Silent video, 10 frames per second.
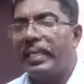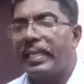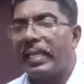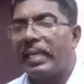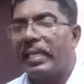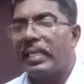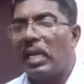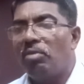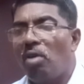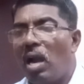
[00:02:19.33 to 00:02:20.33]
the
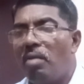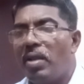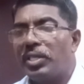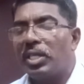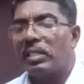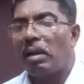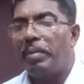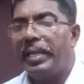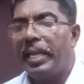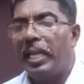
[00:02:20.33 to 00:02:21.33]
Technical Evaluation
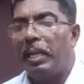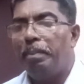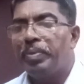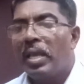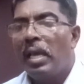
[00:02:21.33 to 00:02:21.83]
Committee